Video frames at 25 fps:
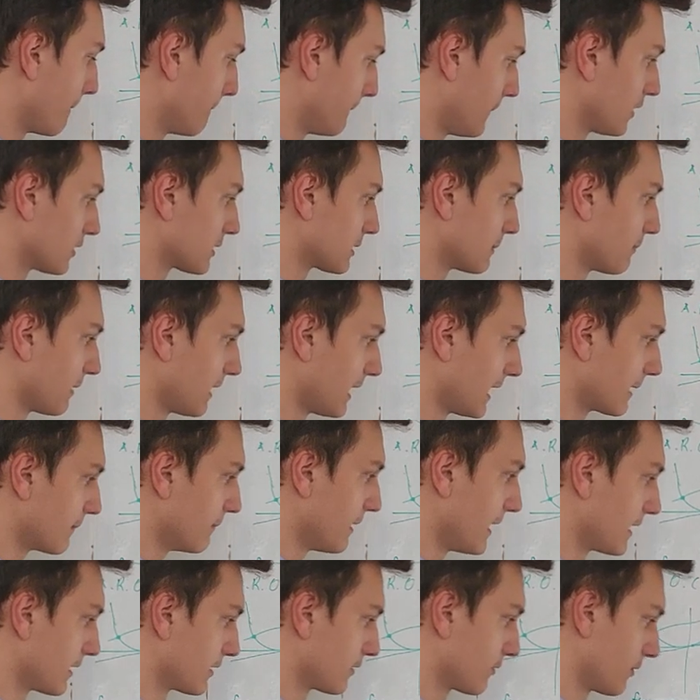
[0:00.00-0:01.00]

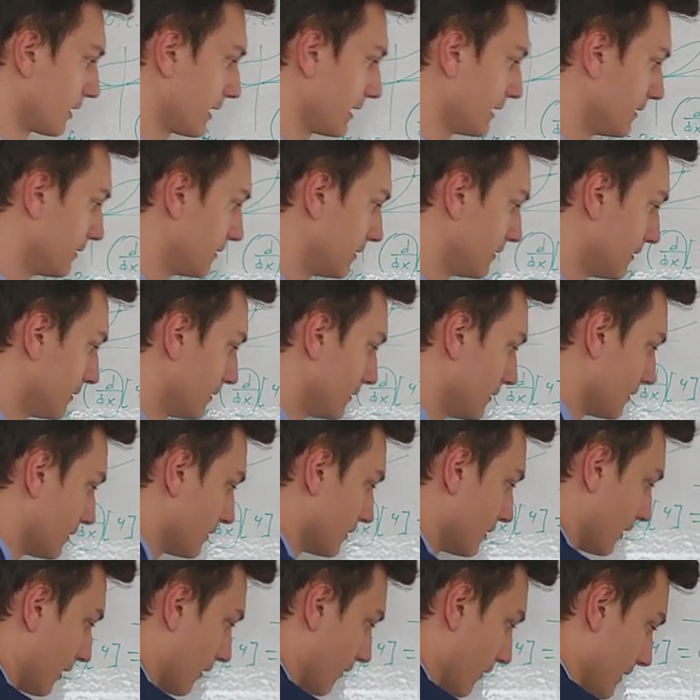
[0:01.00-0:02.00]
multiplied by 3.
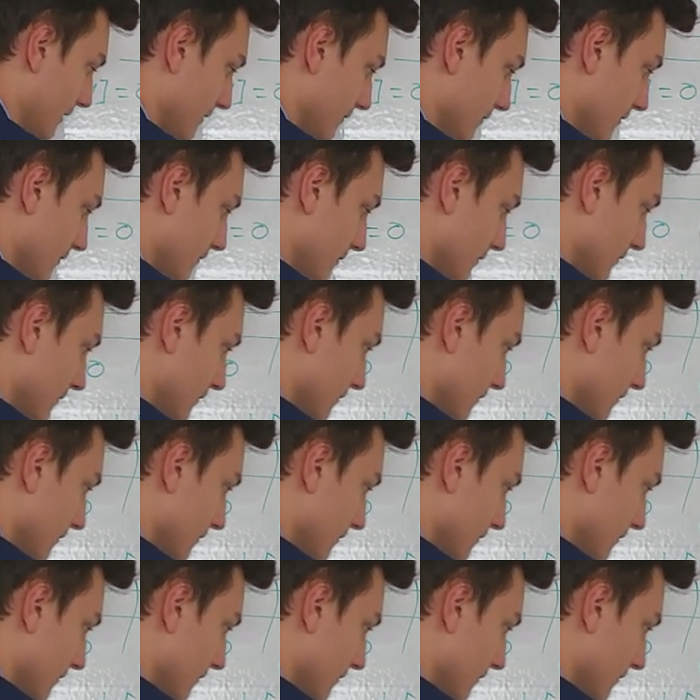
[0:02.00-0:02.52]
All right?